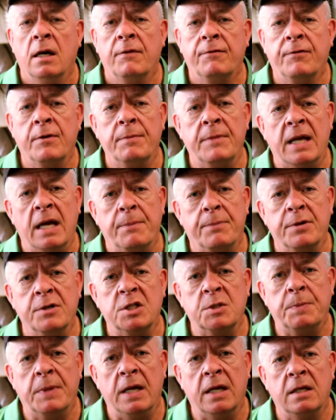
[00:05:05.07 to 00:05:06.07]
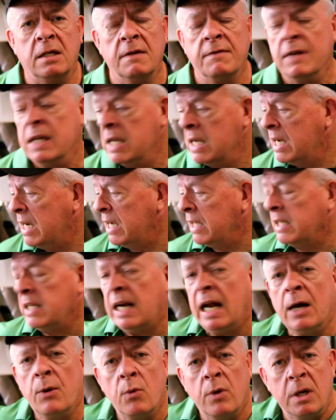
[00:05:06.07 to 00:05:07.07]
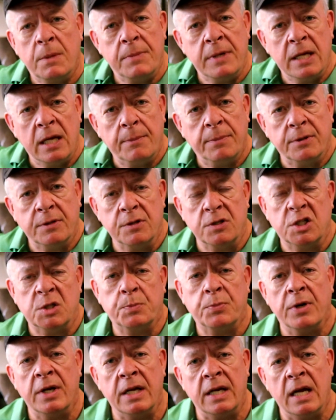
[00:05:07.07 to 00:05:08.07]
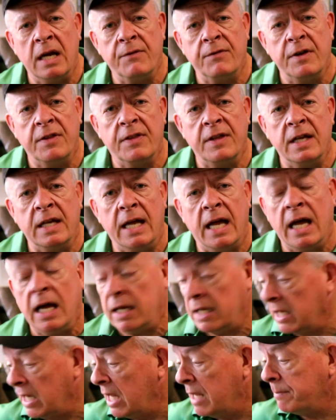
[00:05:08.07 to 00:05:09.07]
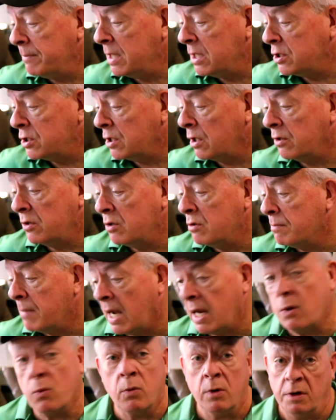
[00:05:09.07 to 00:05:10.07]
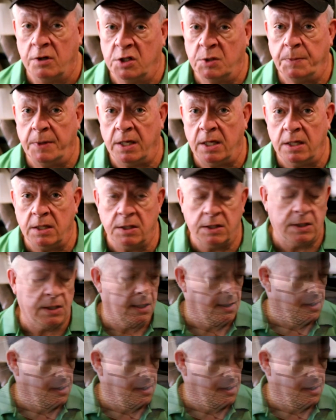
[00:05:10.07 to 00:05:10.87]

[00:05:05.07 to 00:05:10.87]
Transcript: from that perspective. And then I want to be able to spread everything out. Let me show you my workspace.